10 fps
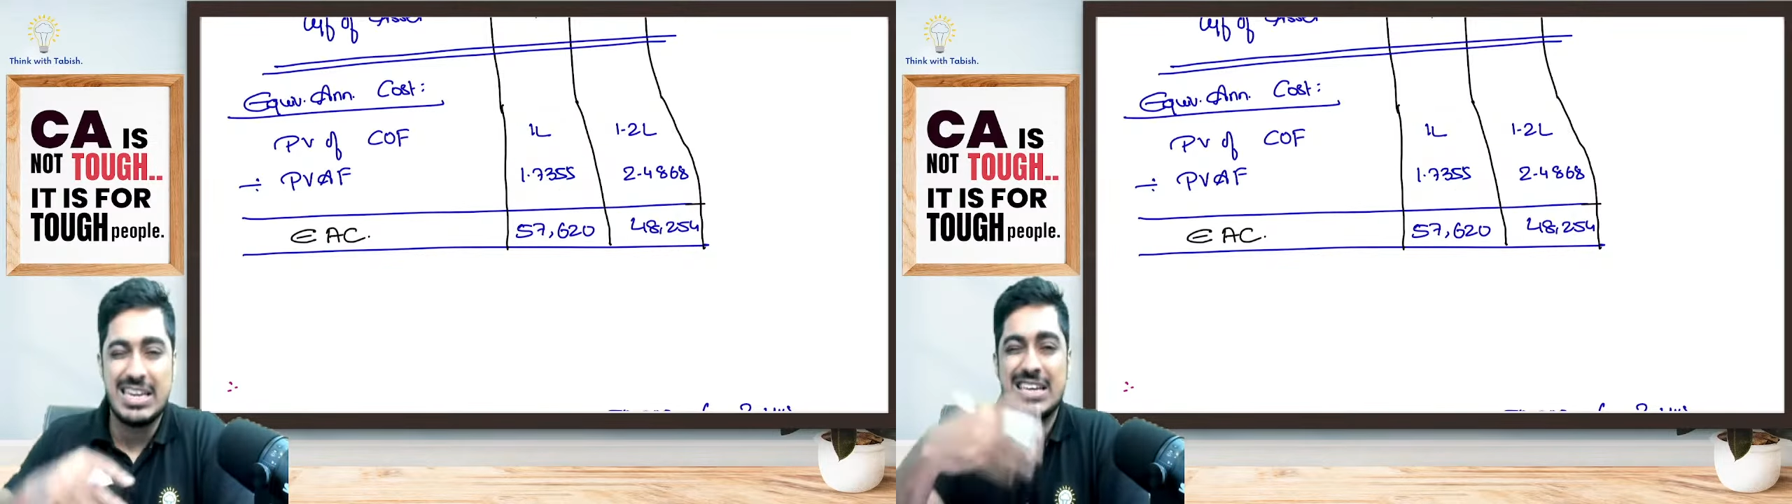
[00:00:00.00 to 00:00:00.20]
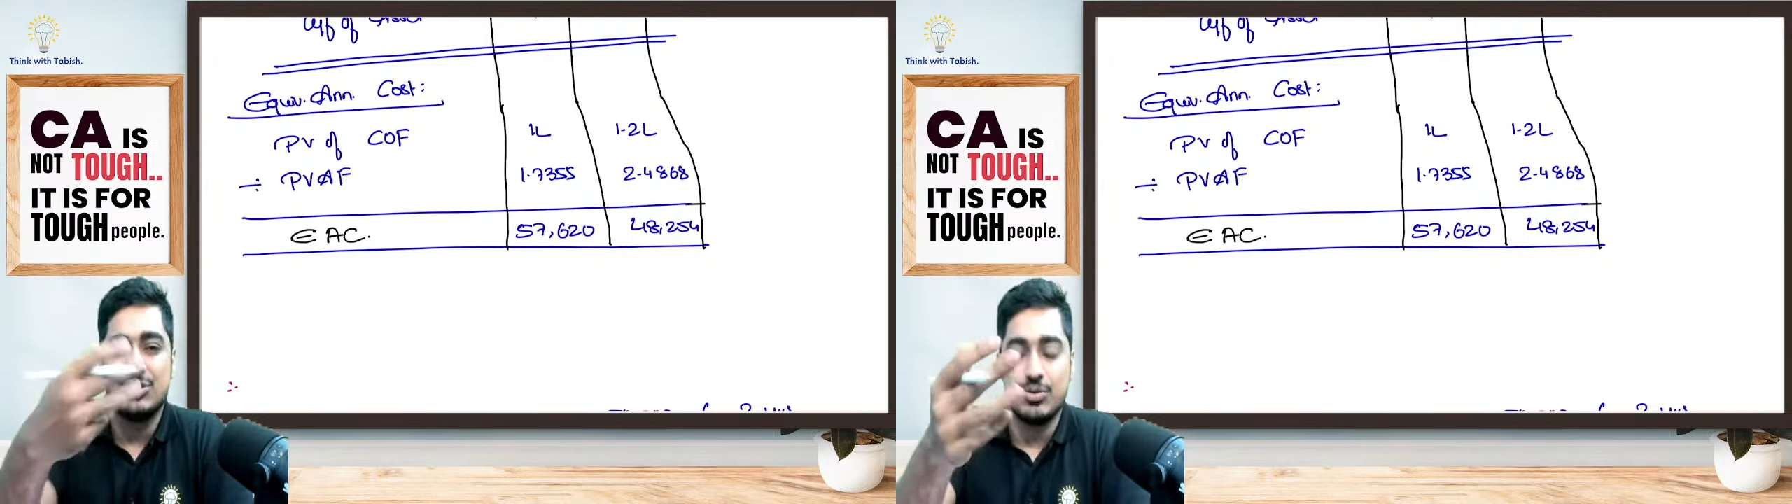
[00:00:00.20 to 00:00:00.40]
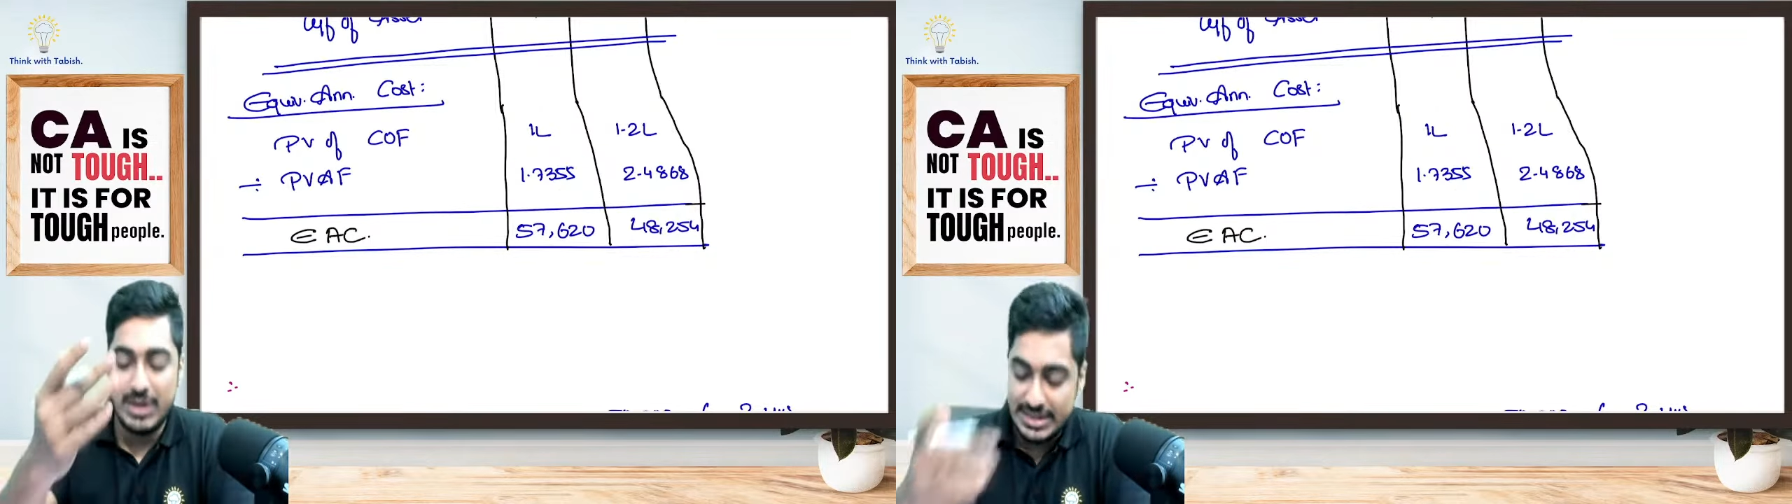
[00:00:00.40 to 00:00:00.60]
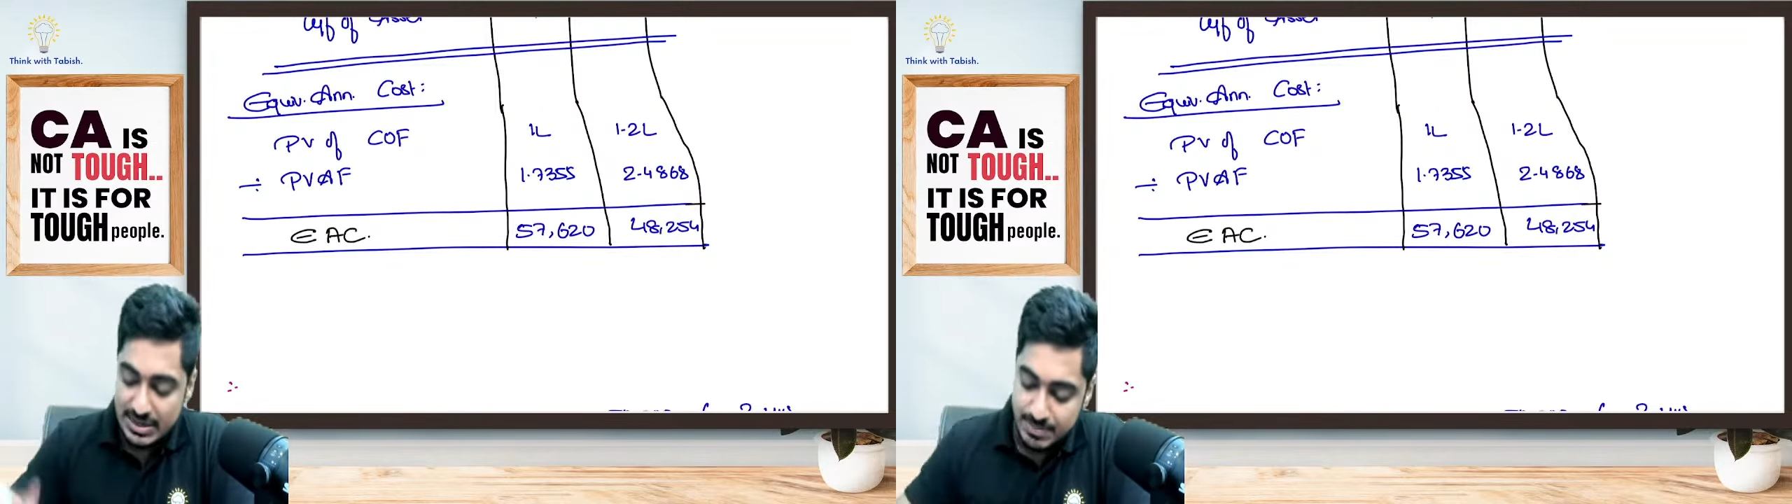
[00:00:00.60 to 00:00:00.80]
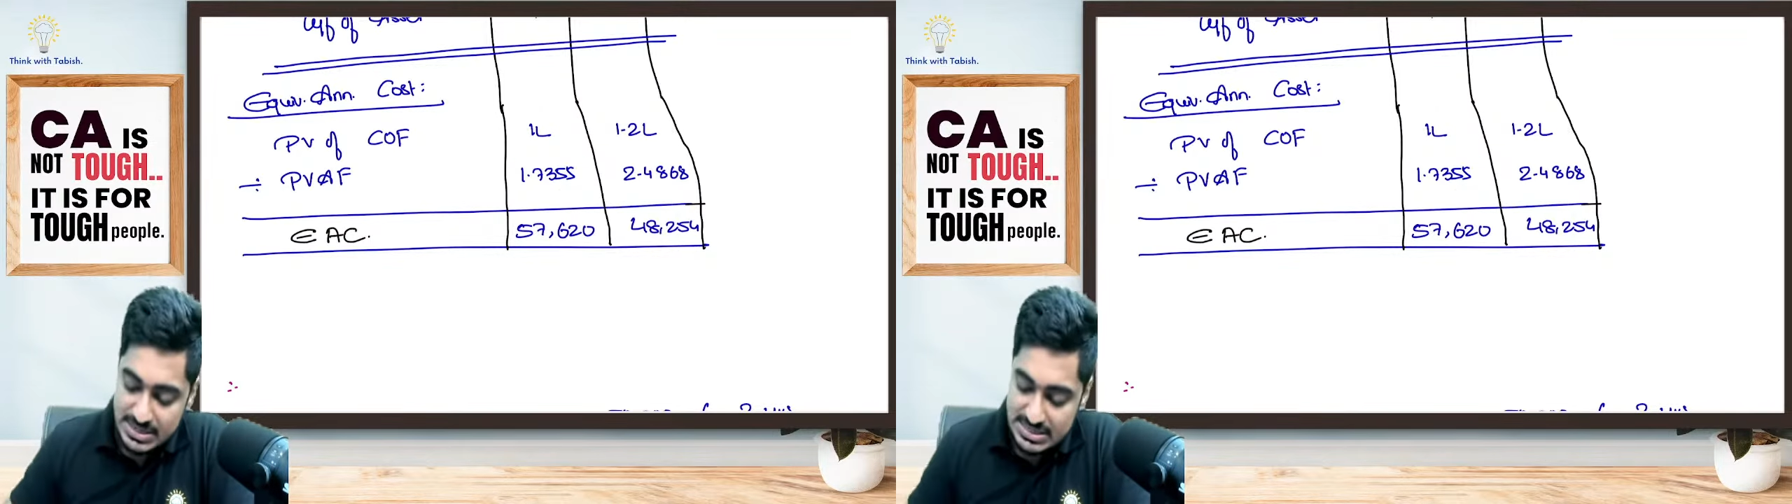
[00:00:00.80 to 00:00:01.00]
assuming
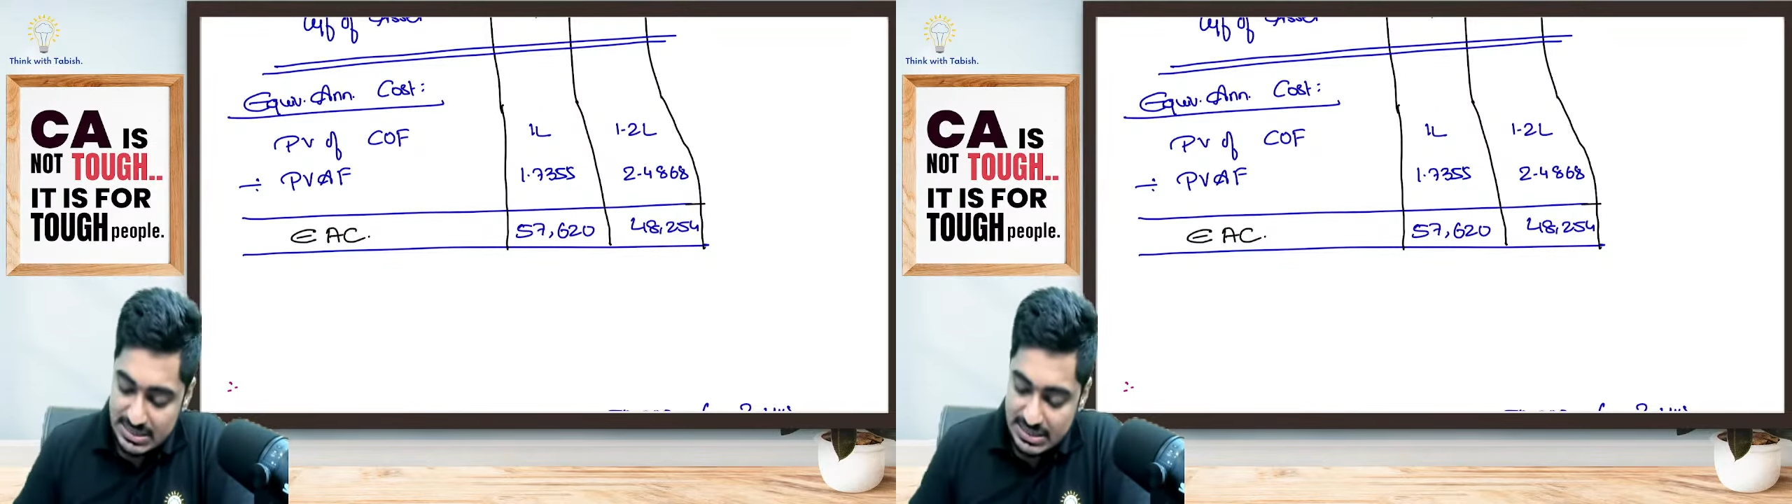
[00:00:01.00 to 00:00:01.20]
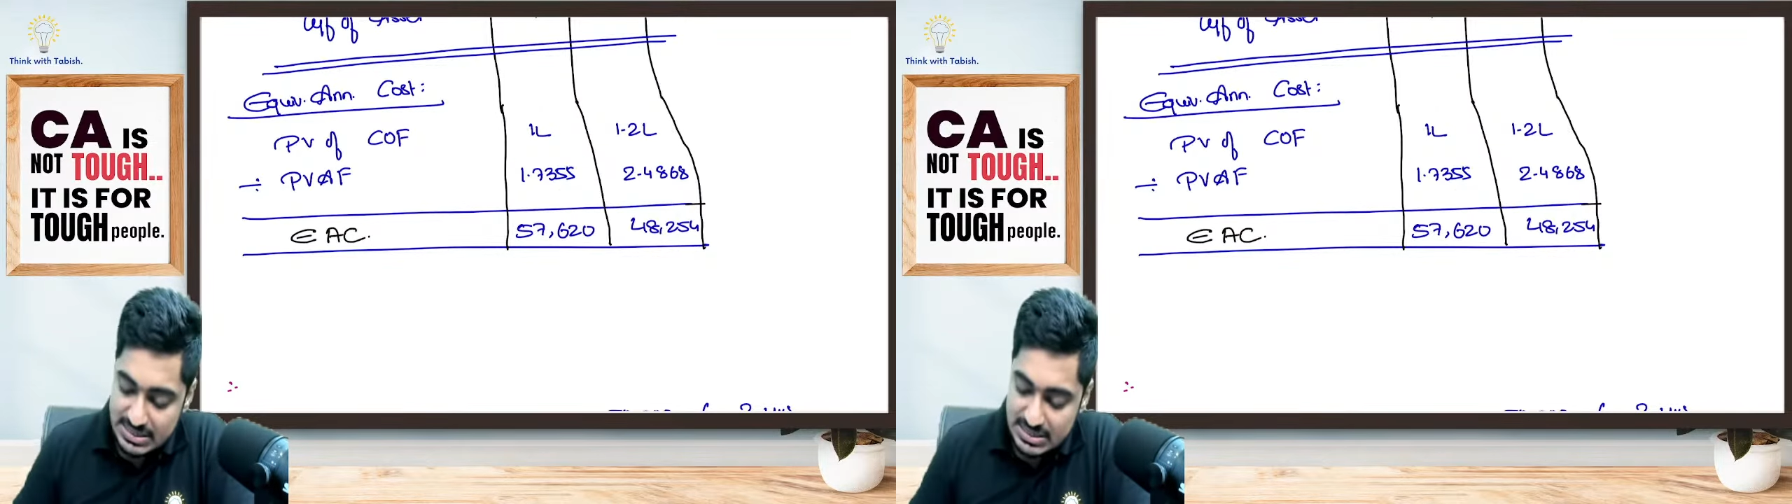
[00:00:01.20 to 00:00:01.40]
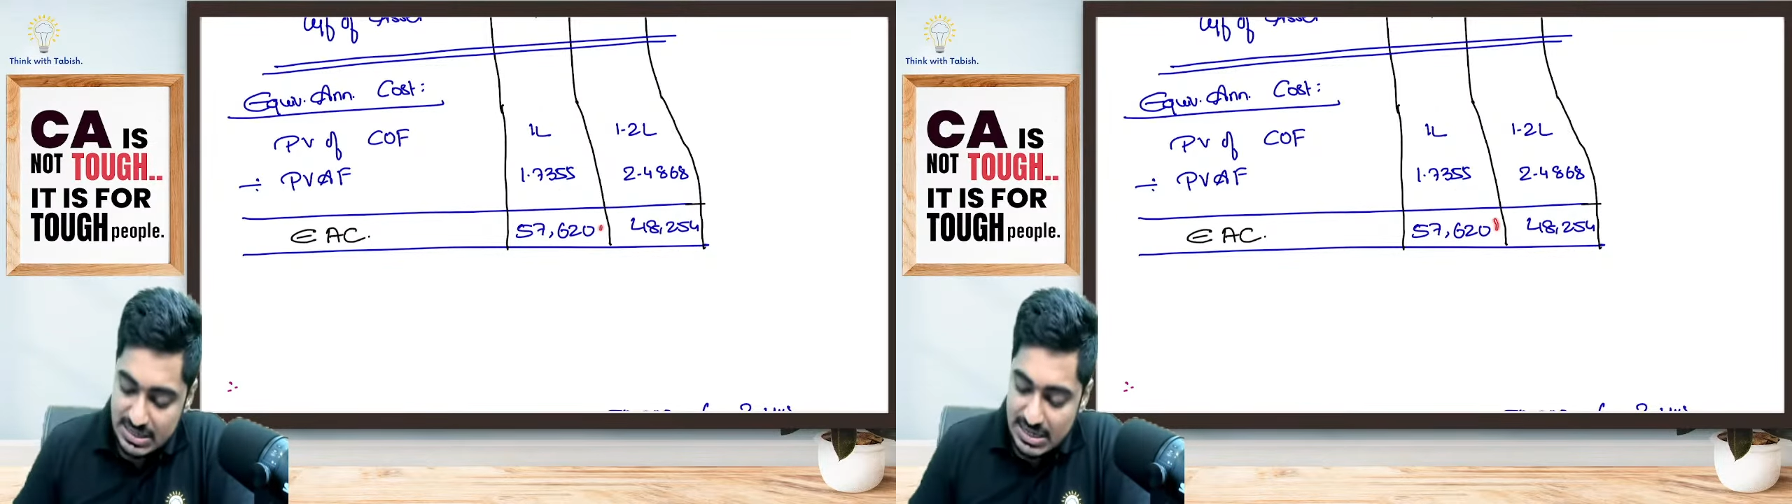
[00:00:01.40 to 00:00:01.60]
10%.